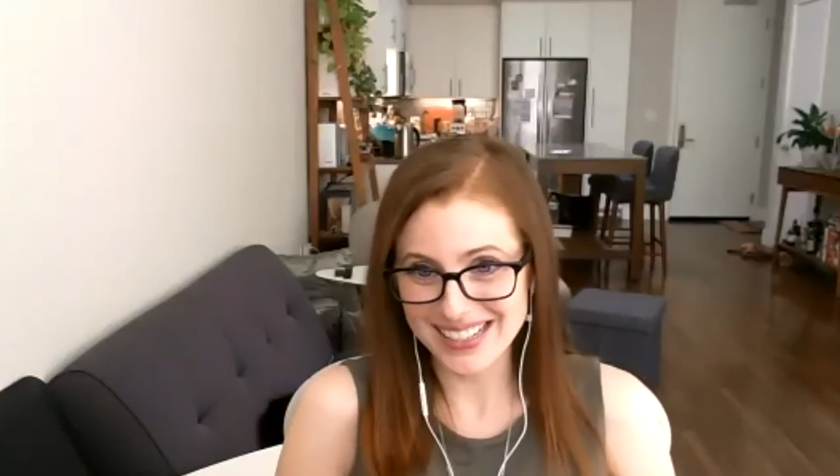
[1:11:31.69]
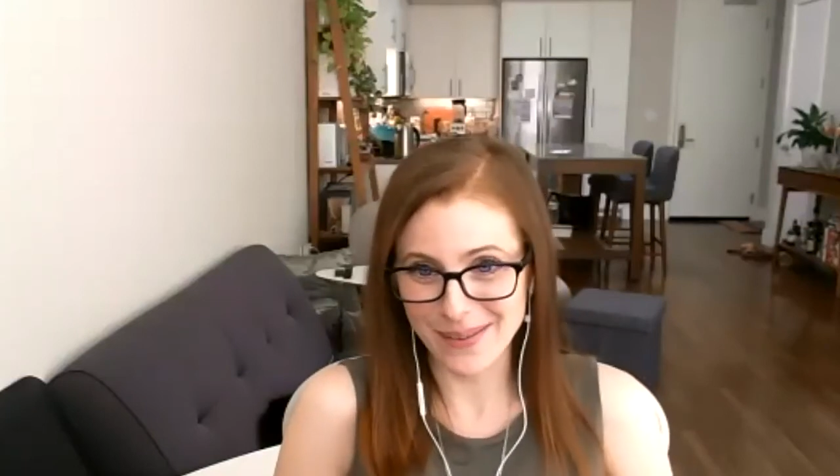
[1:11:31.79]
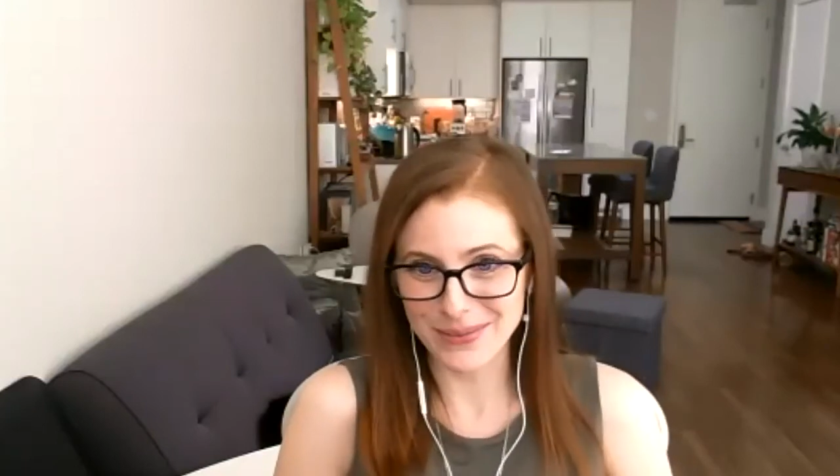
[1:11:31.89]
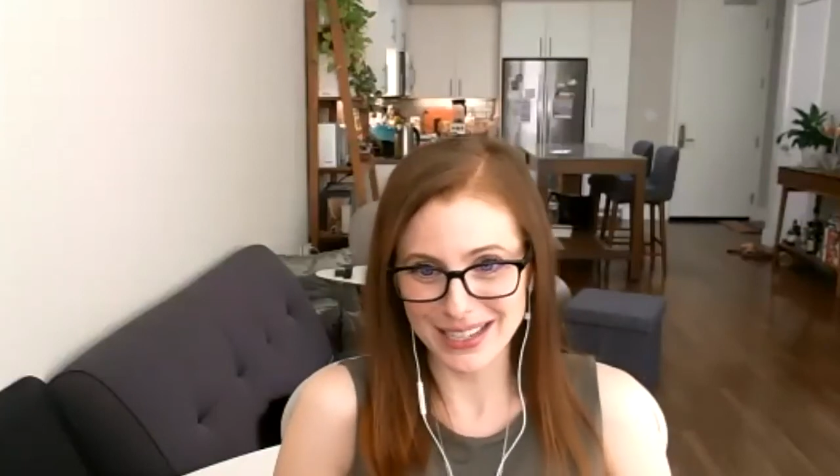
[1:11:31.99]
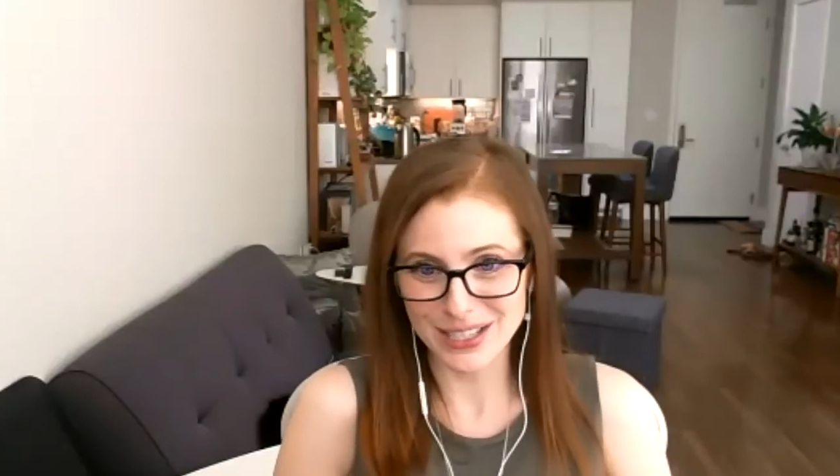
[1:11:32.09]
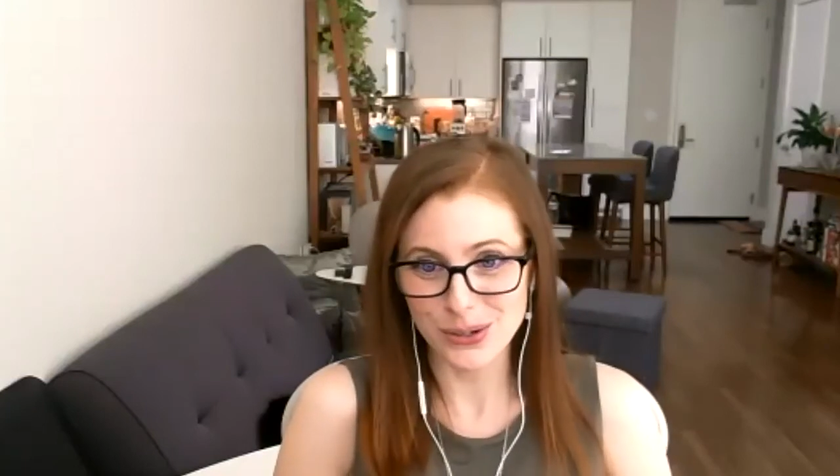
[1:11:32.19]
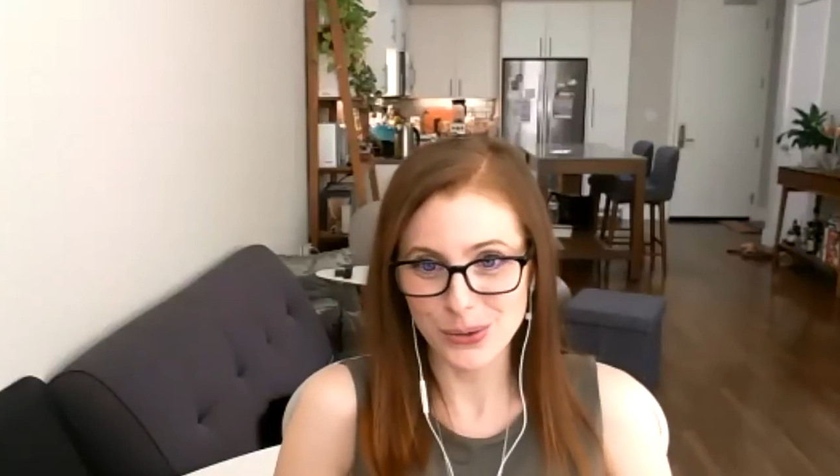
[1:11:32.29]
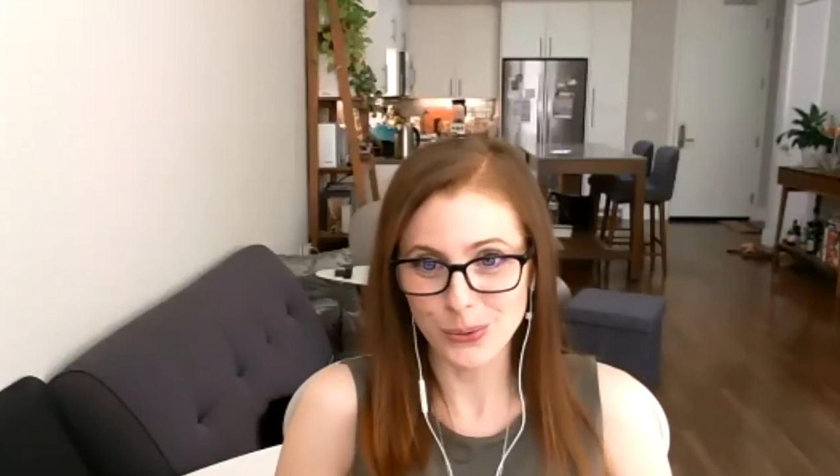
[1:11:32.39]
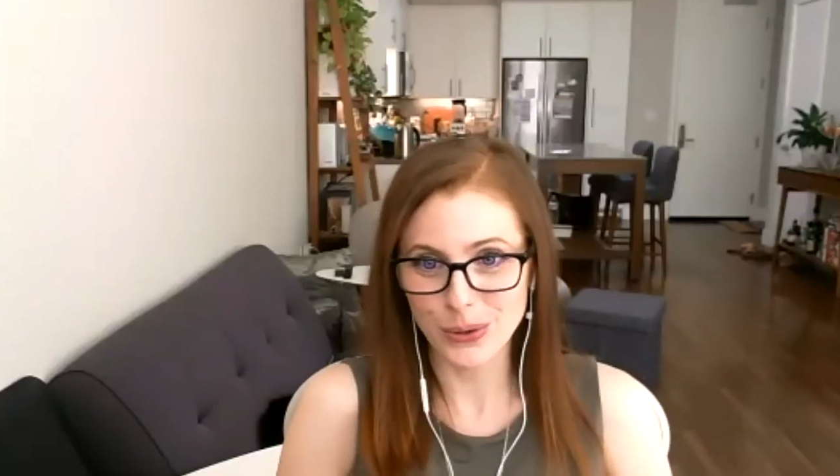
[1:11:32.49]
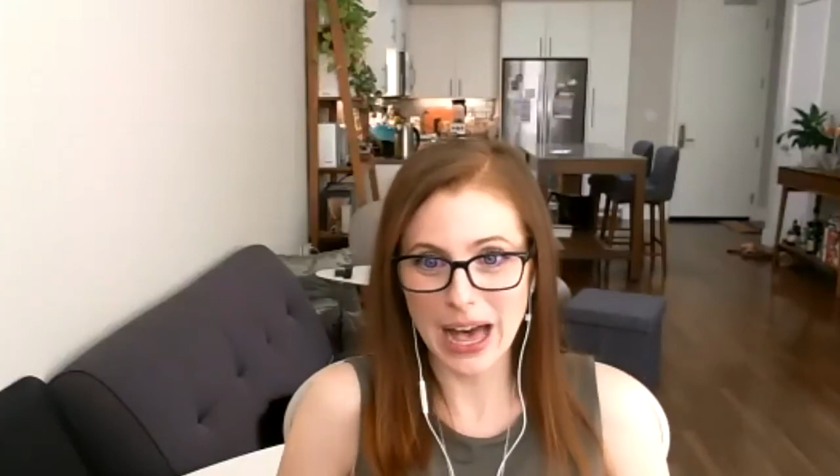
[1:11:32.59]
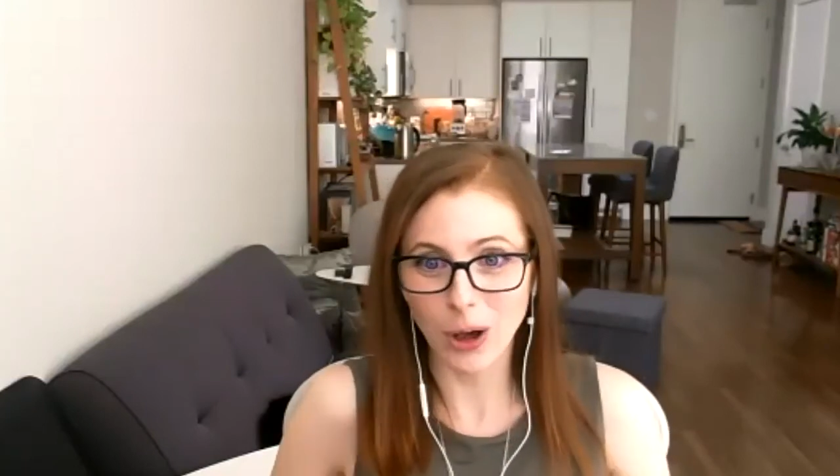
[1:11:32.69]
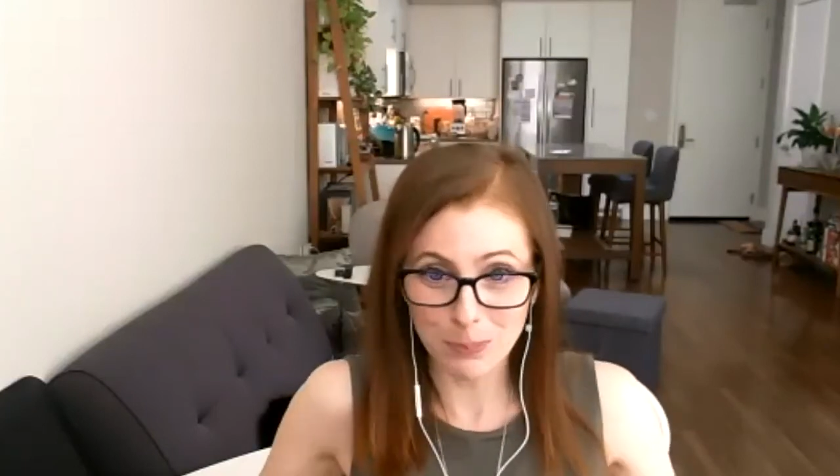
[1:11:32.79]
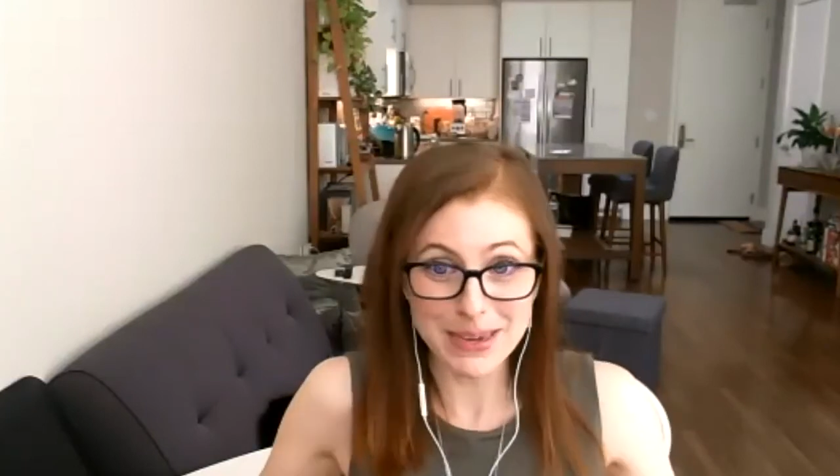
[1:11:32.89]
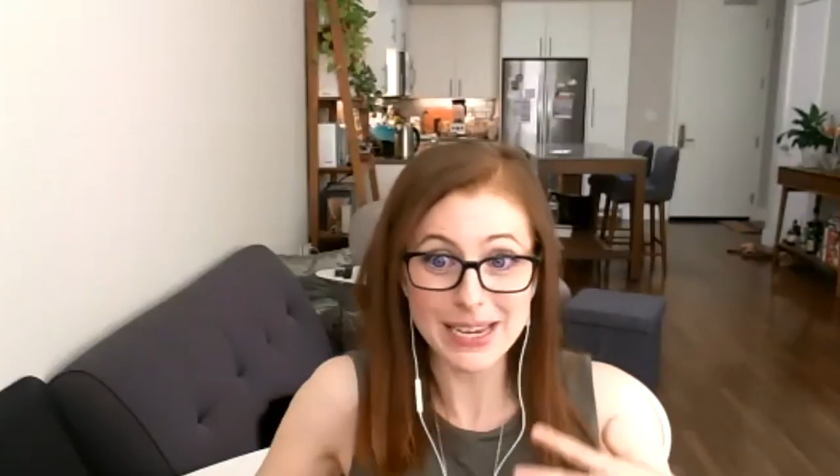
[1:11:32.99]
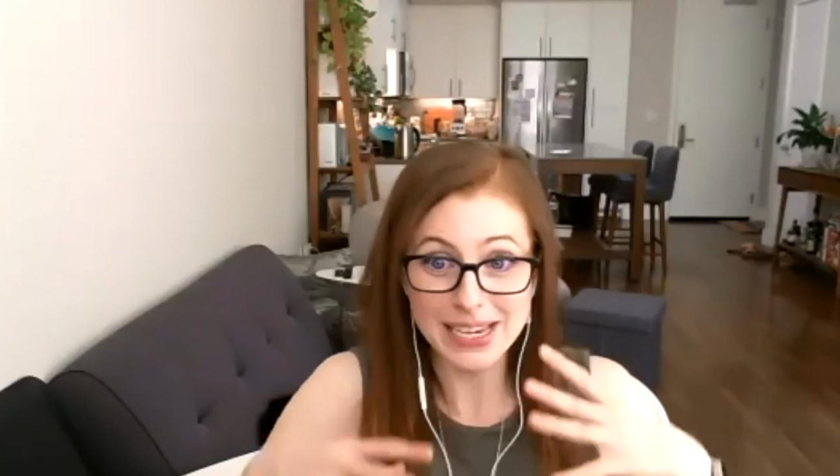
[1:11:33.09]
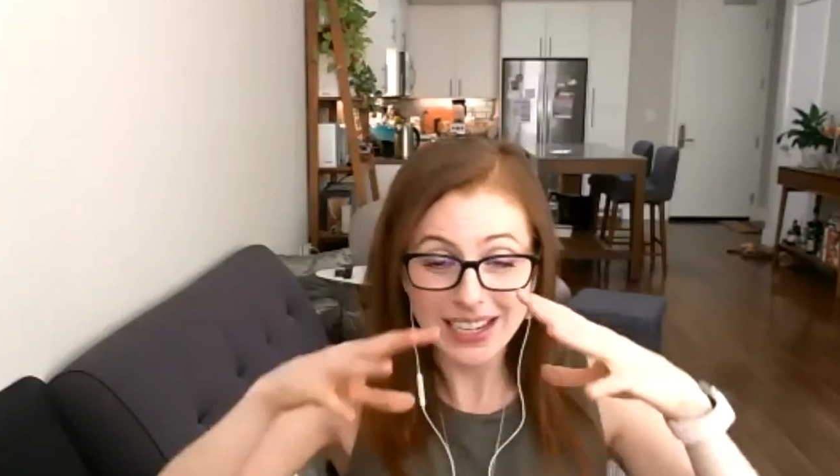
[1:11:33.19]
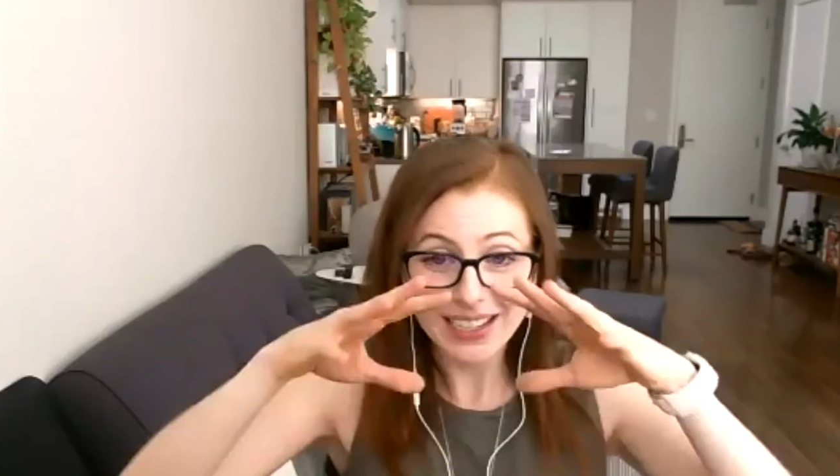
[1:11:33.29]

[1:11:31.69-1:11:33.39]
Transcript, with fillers: something to help me